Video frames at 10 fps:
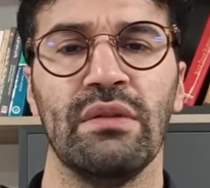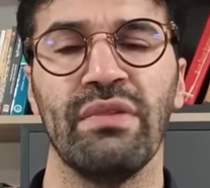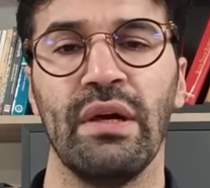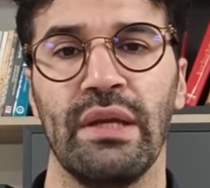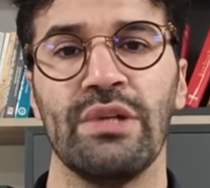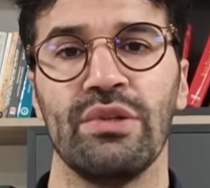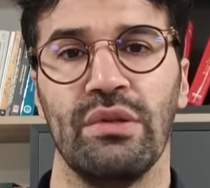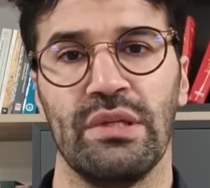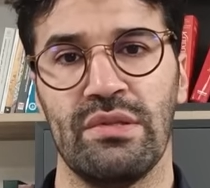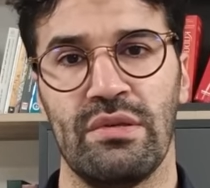the financial
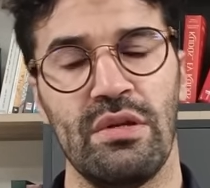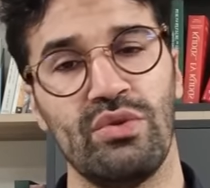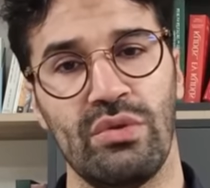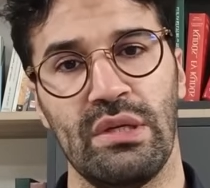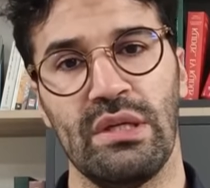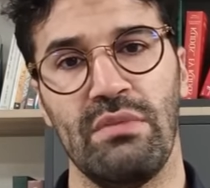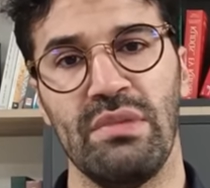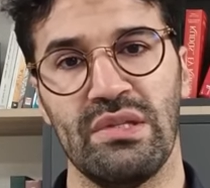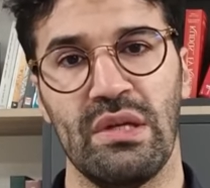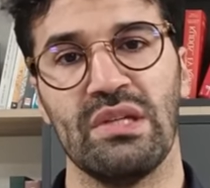destitution that the
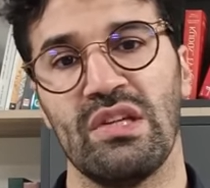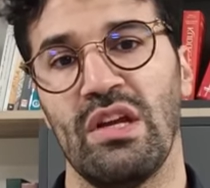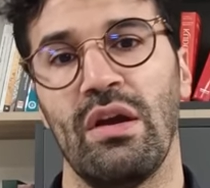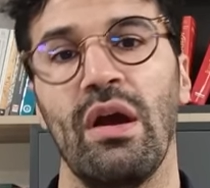mystics